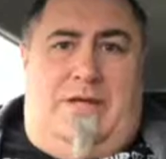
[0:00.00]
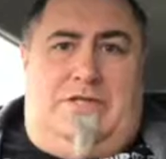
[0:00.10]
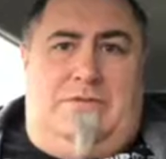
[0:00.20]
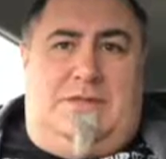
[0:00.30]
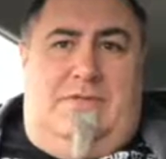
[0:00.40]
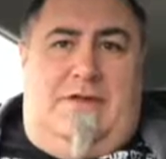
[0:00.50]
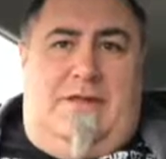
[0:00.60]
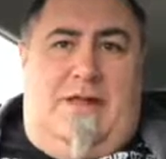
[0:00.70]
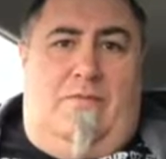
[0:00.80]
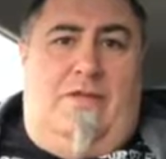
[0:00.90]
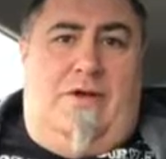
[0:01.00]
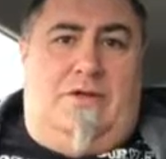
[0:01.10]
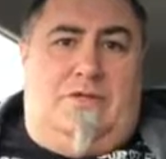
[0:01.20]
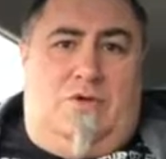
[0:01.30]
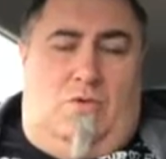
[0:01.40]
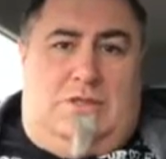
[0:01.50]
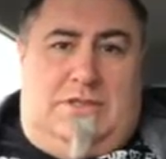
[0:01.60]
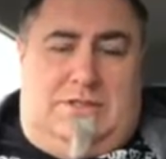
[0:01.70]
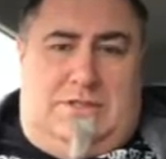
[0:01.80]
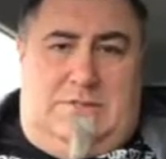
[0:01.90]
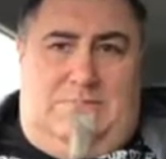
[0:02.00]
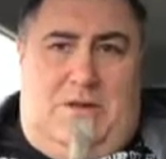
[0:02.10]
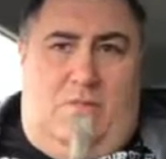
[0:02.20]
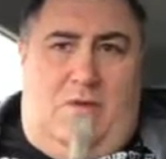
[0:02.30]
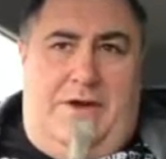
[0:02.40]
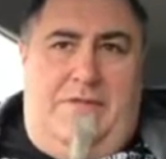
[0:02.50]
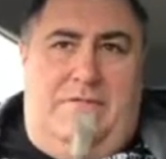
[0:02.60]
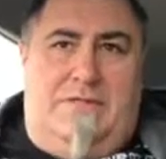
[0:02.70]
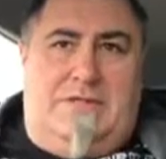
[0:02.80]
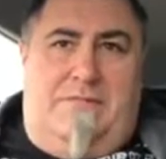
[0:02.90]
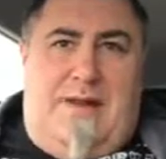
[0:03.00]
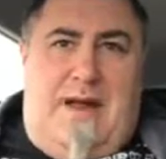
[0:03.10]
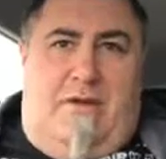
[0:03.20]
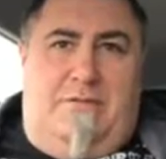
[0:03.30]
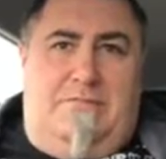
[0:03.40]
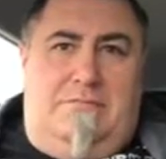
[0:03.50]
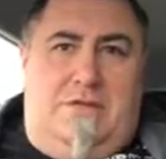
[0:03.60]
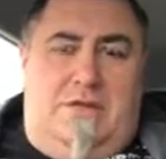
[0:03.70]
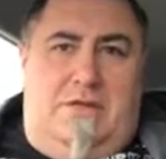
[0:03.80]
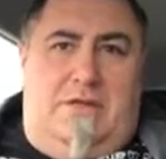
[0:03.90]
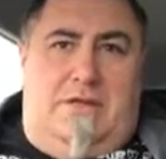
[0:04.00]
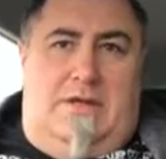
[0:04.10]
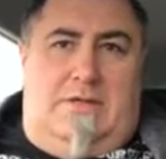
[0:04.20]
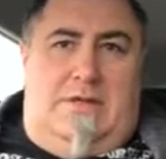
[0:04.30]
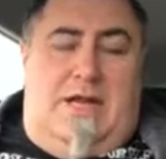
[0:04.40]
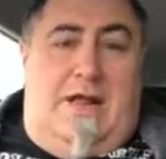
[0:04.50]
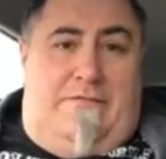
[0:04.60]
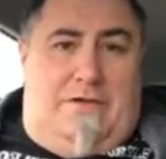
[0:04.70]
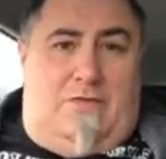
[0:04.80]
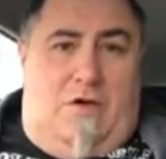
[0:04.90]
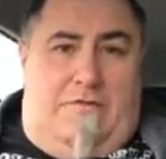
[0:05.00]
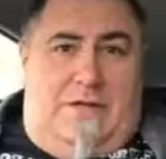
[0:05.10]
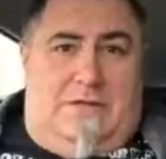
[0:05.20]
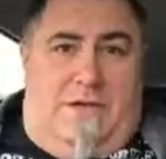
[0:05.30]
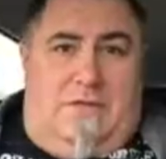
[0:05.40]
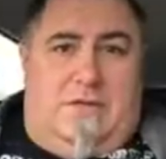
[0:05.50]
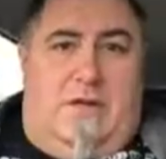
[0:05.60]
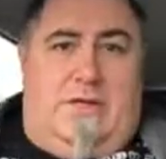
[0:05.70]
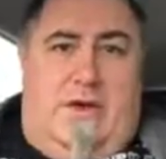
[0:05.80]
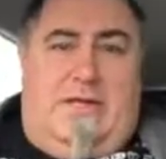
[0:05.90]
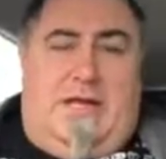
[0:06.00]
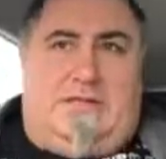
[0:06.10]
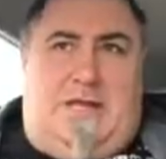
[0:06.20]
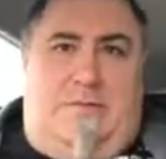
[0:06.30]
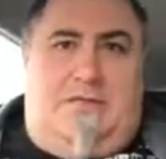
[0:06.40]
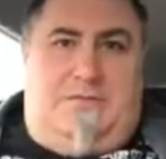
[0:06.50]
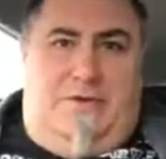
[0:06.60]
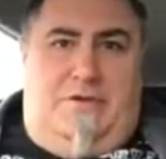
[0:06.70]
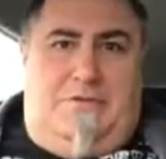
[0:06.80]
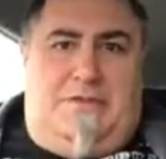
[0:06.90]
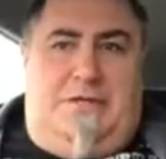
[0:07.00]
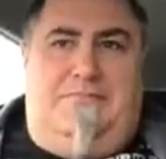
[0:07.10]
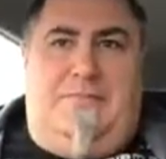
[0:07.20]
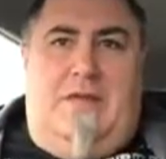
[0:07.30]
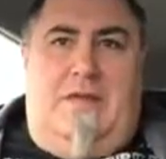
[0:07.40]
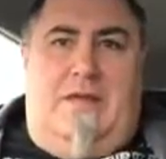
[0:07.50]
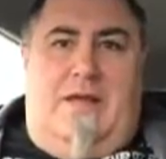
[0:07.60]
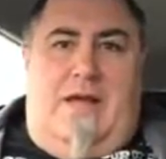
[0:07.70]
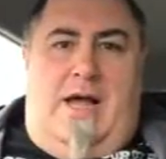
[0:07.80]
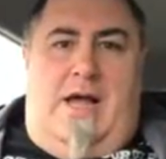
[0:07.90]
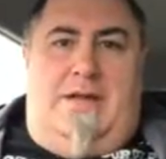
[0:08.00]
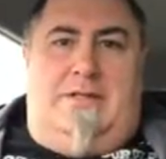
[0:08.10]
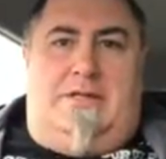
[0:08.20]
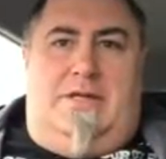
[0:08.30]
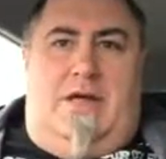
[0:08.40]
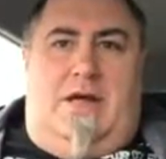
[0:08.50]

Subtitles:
and she was living there with her daughters, and one of them was about 11, 12 years old, so I kind of guessed coming into puberty. And